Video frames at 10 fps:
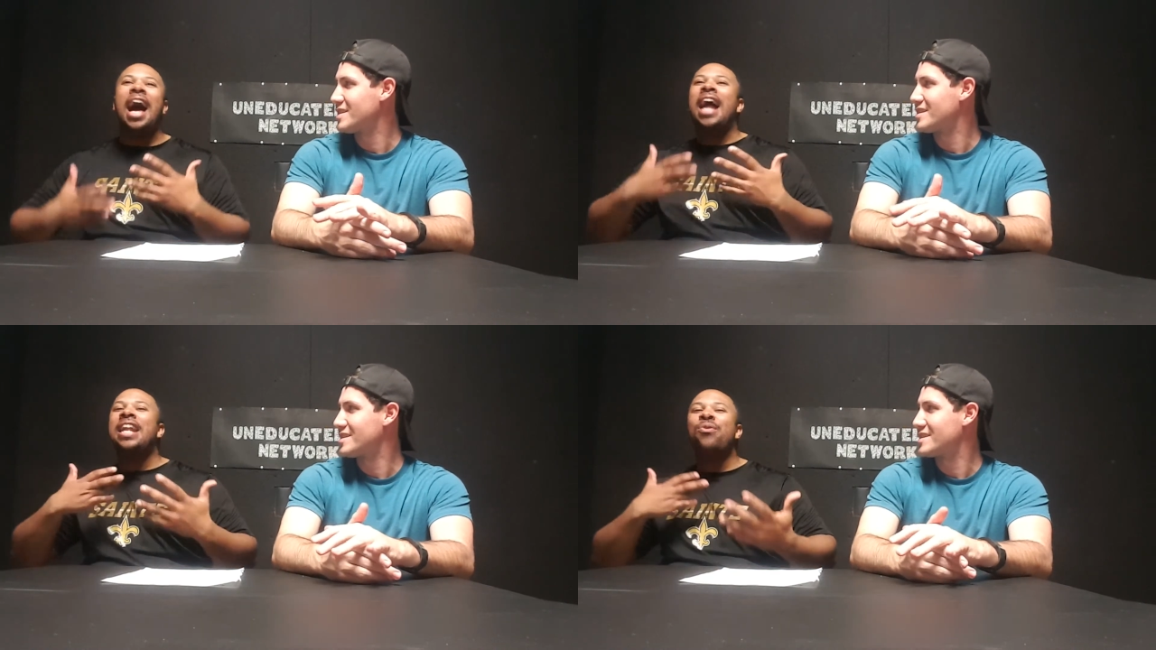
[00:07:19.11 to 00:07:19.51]

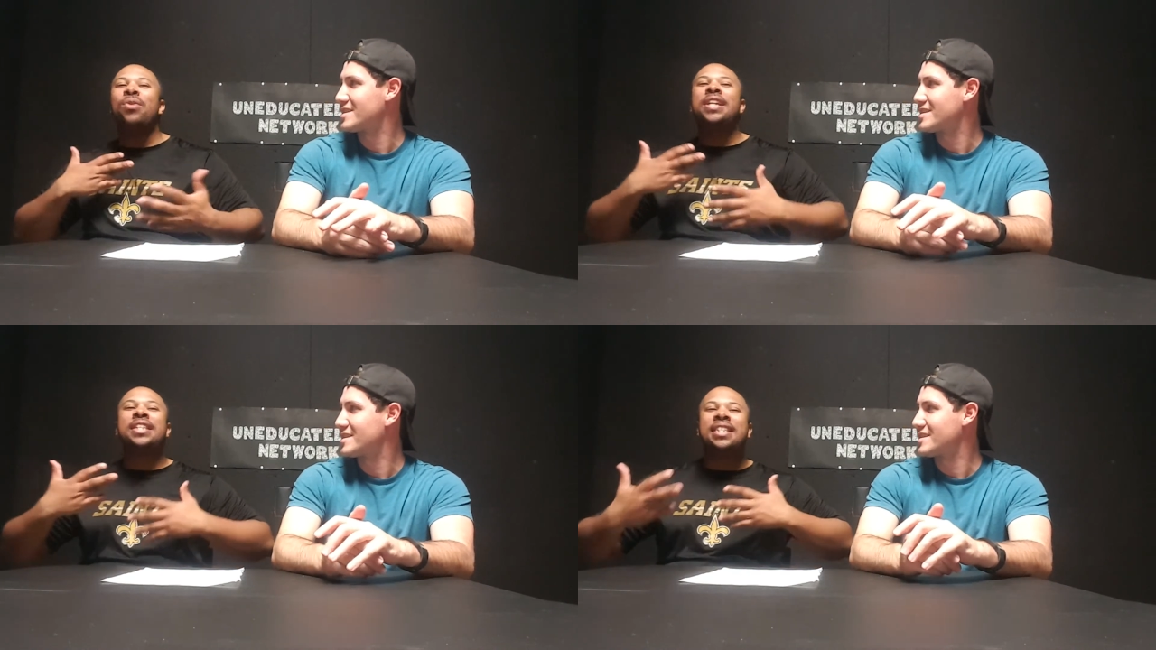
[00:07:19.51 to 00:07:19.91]
Speaker 1: I didn't
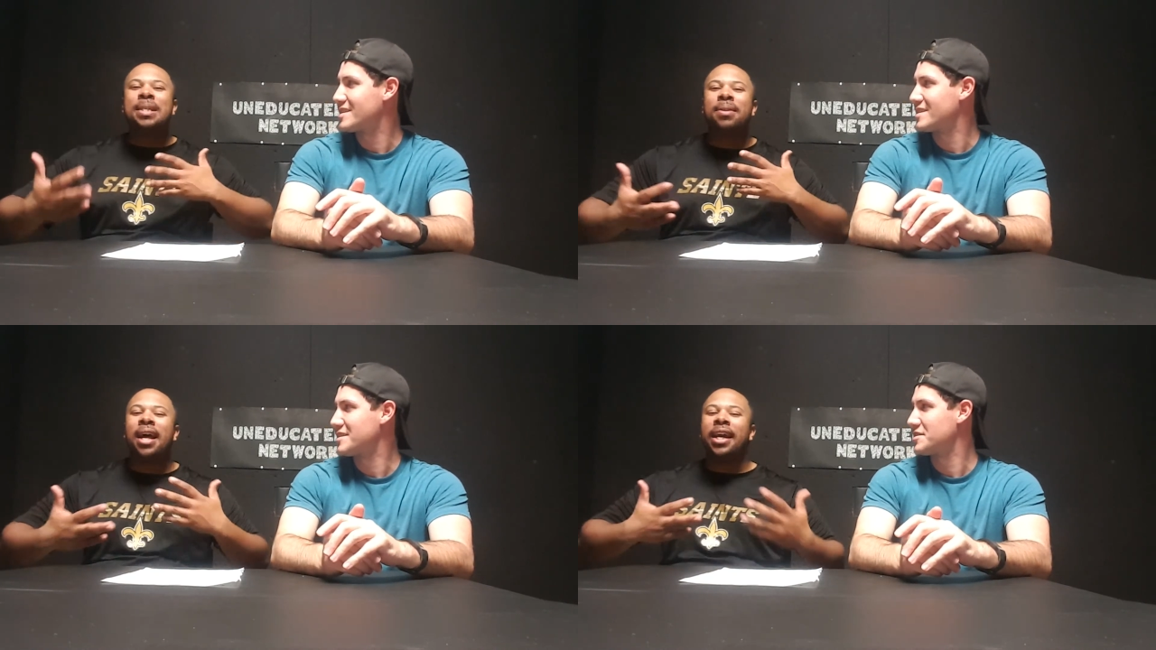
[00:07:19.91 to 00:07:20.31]
really
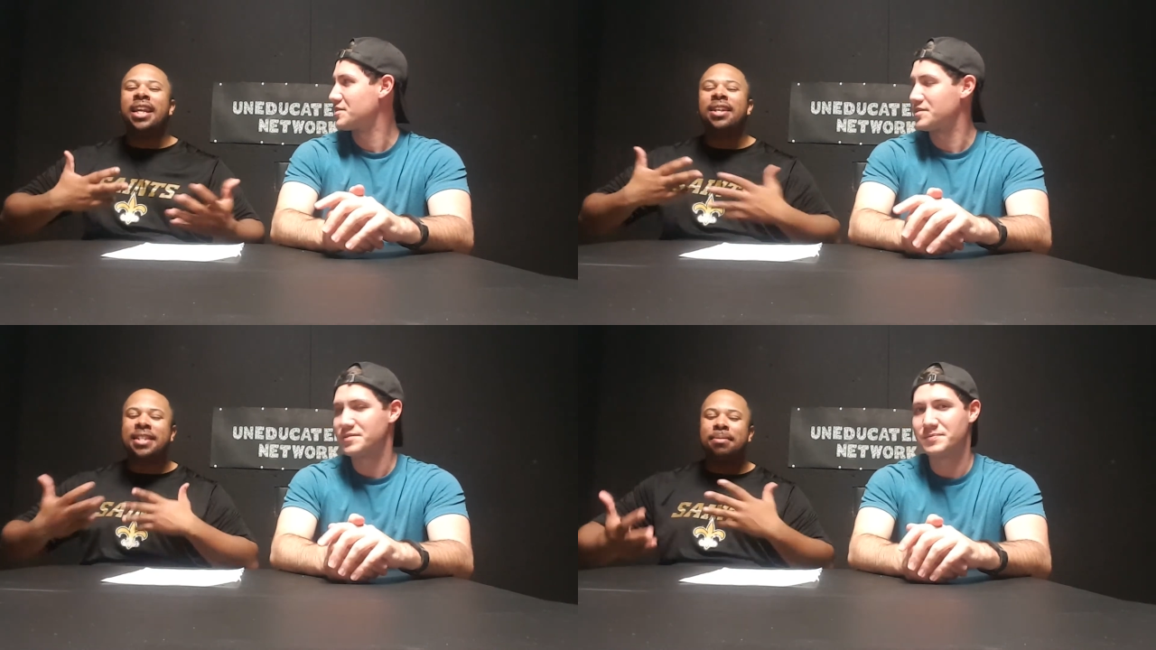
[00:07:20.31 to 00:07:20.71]
seem like it
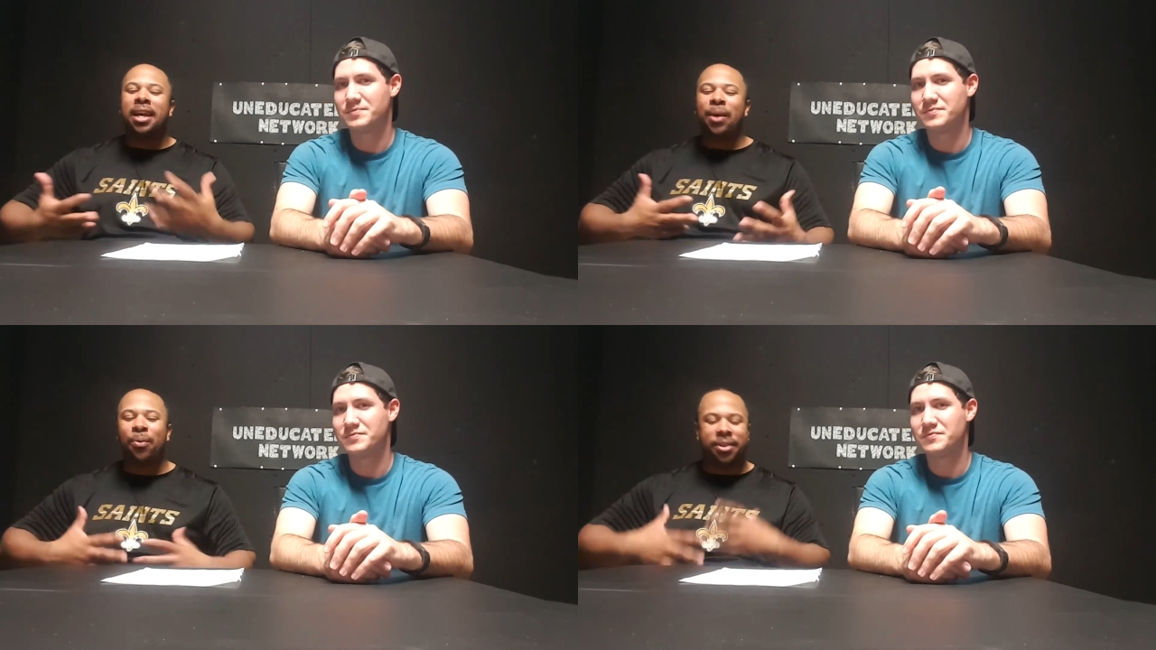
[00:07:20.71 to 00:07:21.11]
didn't seem
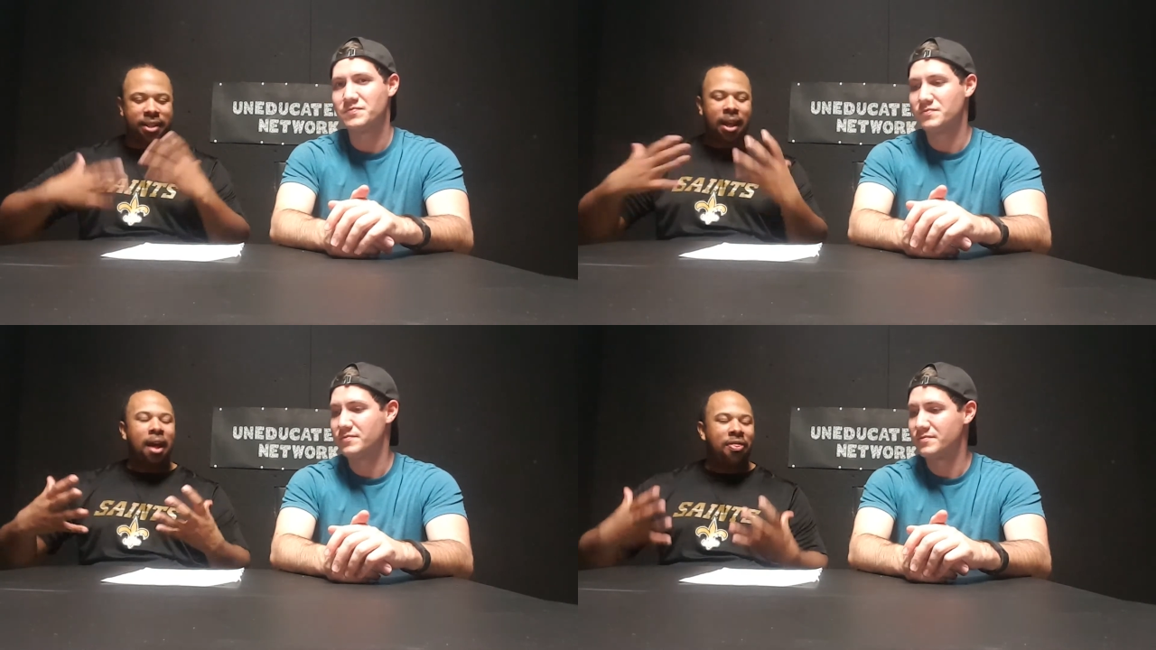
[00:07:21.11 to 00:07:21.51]
like it
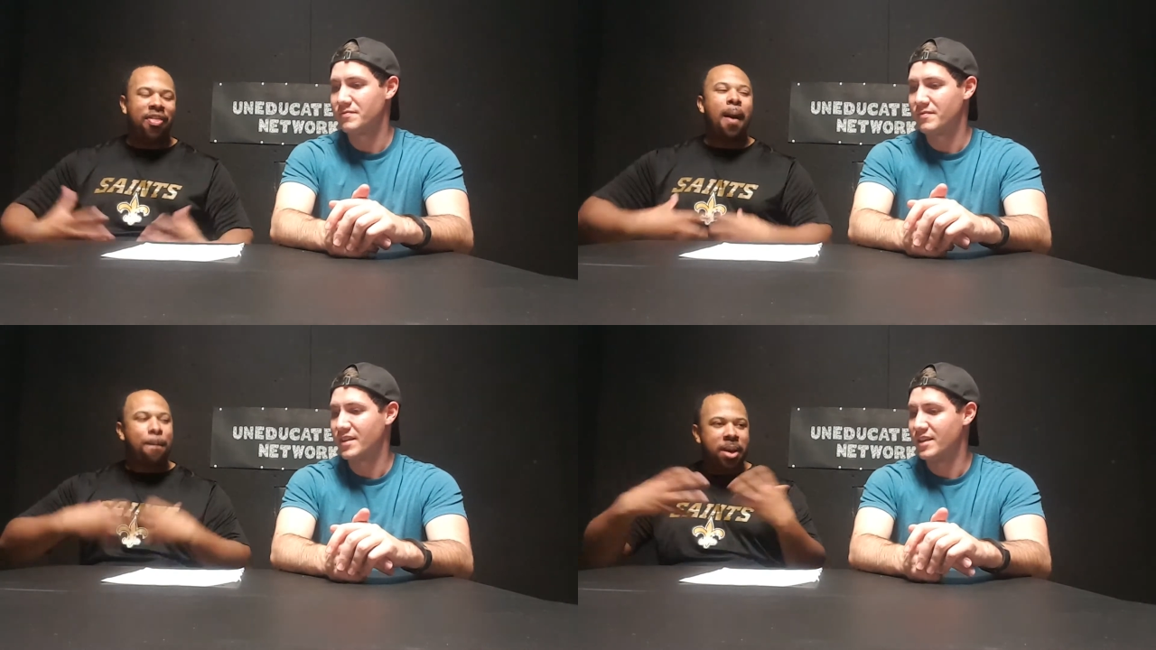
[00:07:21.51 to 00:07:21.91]
was
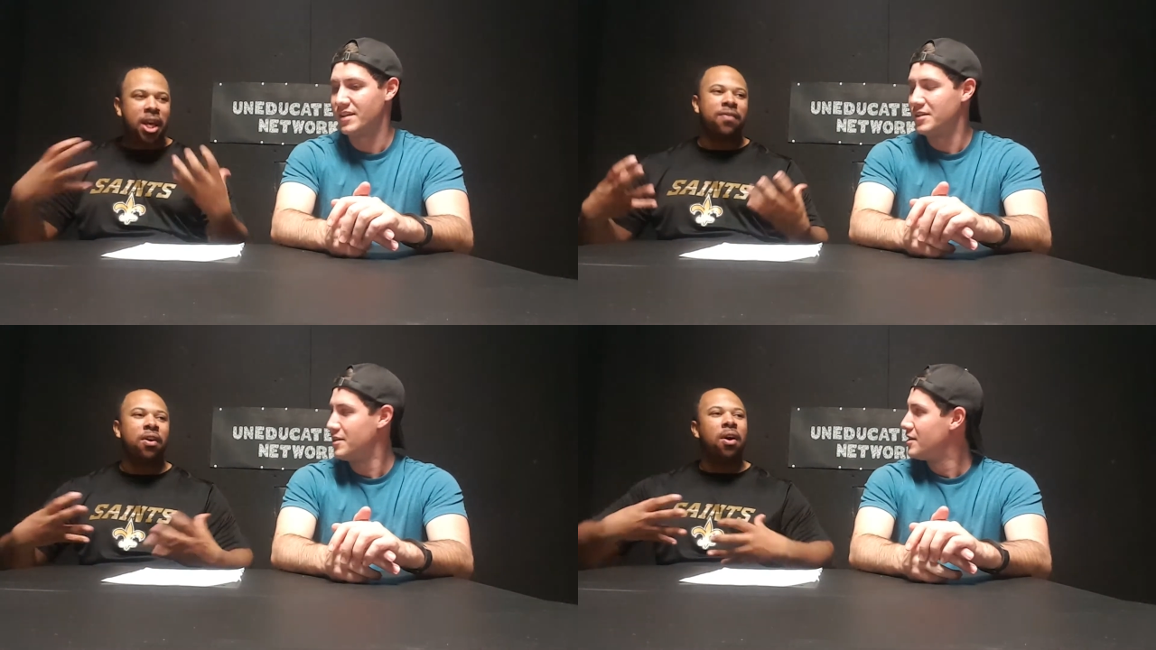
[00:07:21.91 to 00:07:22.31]
that
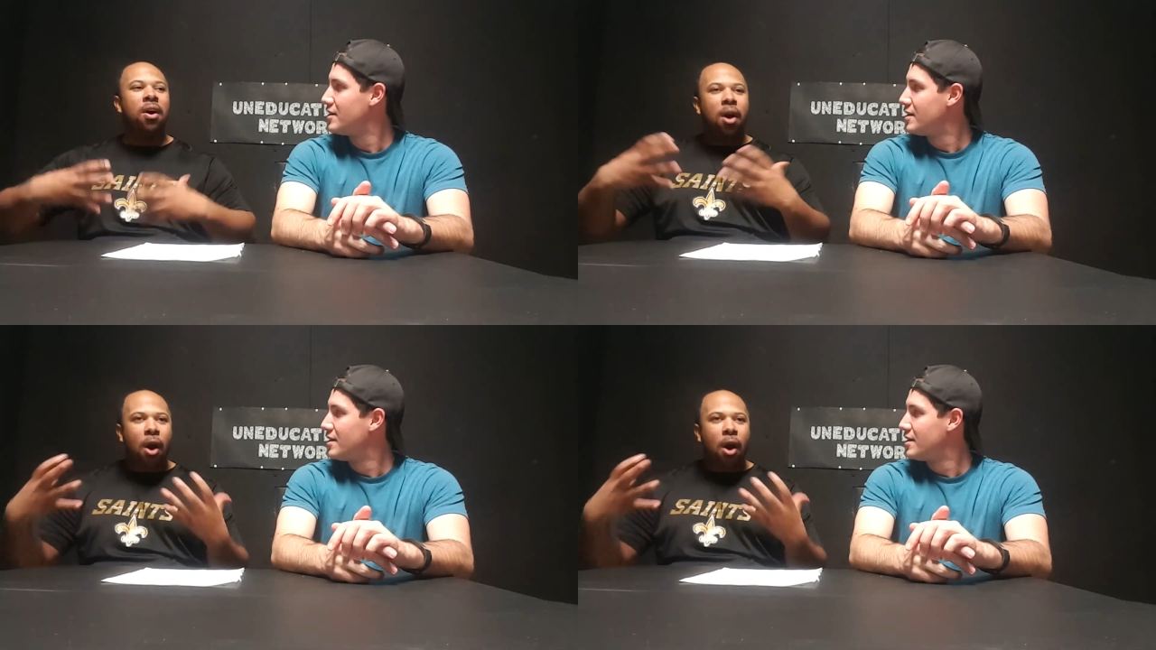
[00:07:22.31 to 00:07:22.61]
big of a